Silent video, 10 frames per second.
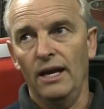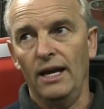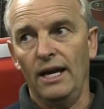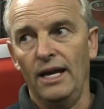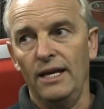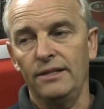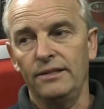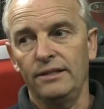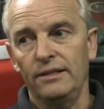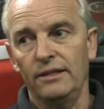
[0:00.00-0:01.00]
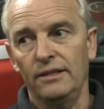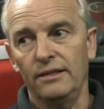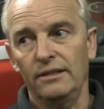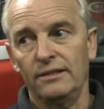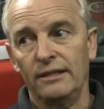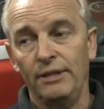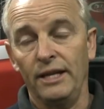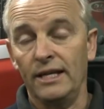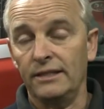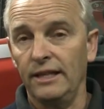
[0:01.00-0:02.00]
and something
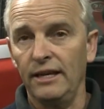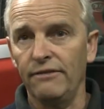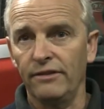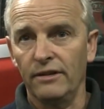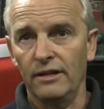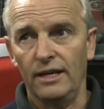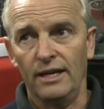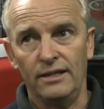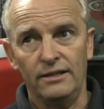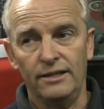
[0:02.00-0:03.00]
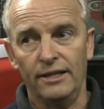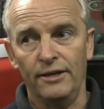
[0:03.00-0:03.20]
has to give. And,